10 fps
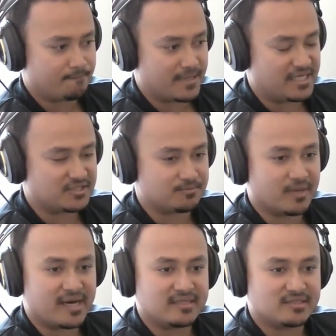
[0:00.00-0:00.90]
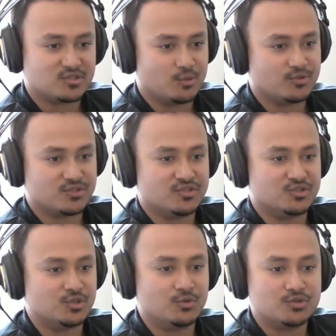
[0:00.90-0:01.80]
his mind is almost in
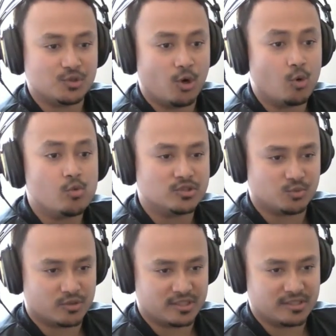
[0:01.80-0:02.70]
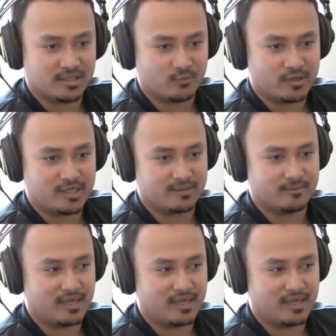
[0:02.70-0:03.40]
tune to always working that way. And I'm